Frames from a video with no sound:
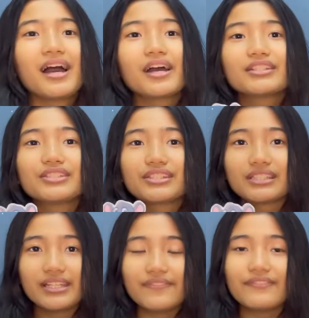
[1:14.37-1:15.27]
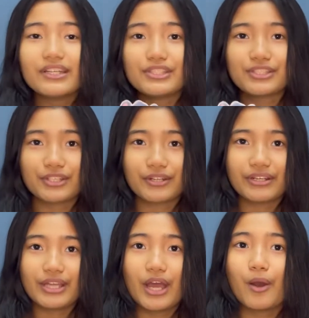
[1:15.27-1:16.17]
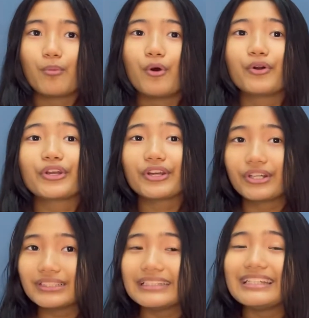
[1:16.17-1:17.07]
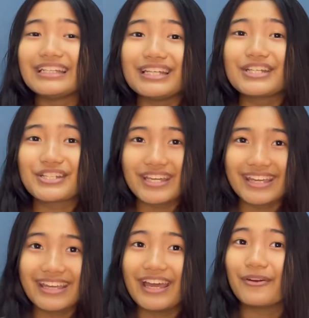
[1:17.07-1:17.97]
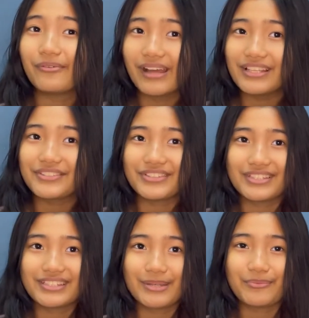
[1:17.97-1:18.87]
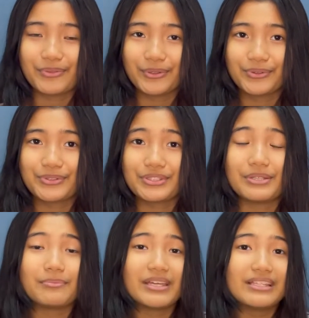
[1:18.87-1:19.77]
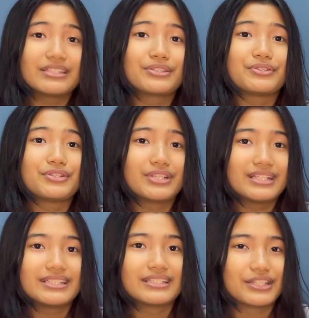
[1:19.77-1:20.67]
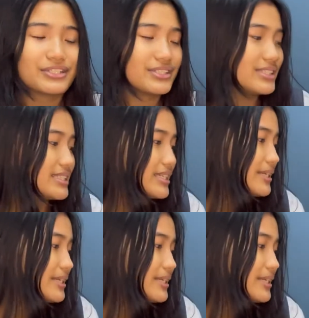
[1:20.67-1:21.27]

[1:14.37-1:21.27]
Sniff and Scurry awoke early each day and ran to the same route to the maze to Cheese Station C.